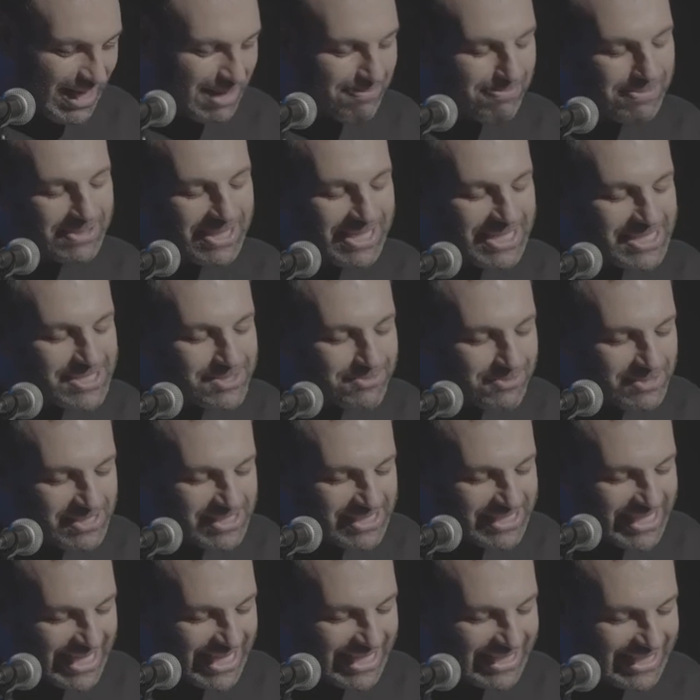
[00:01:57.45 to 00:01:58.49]
A place where
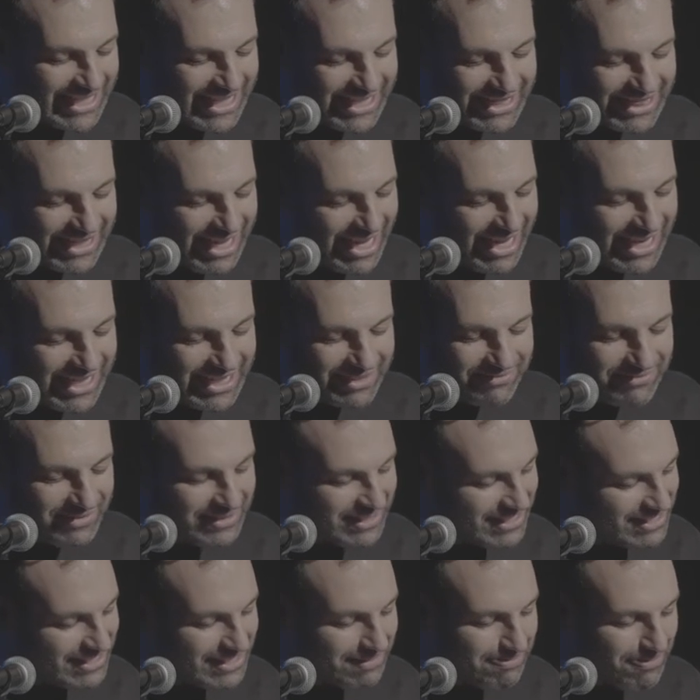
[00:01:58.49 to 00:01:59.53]
standing in line for
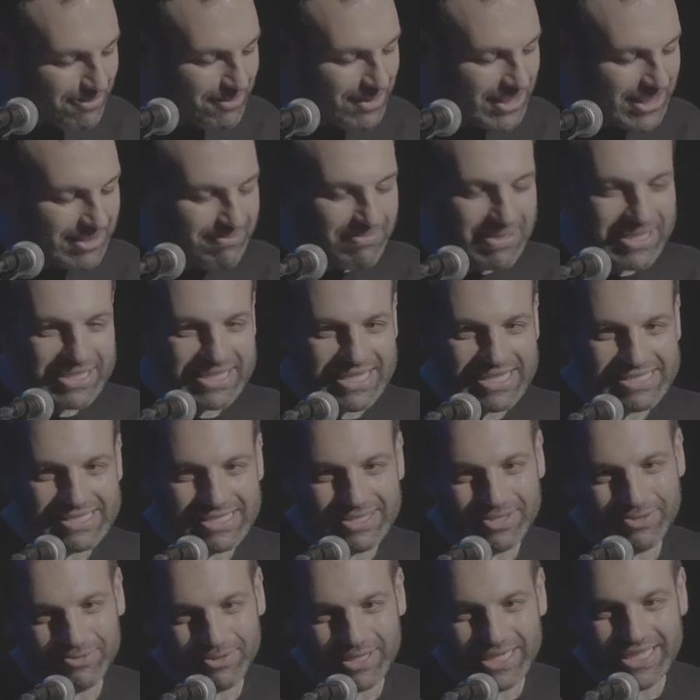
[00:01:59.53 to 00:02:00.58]
disappointment is
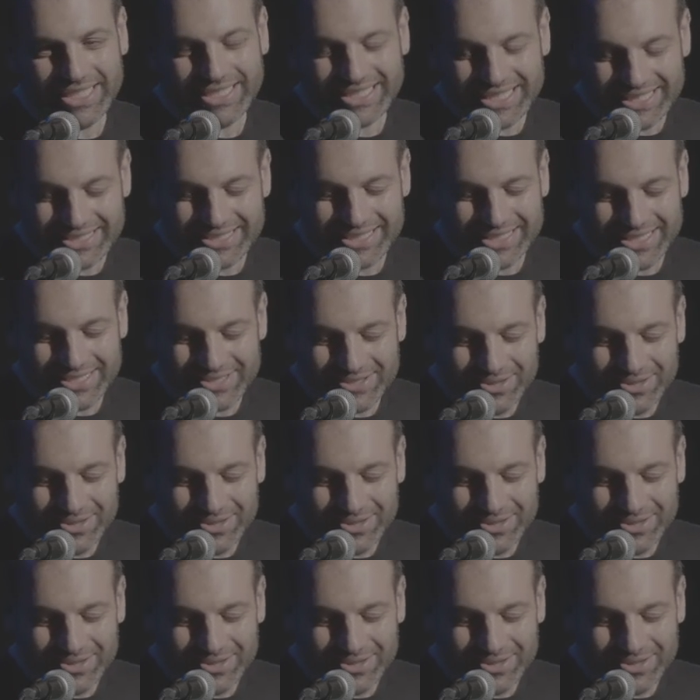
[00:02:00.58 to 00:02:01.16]
ingrained into the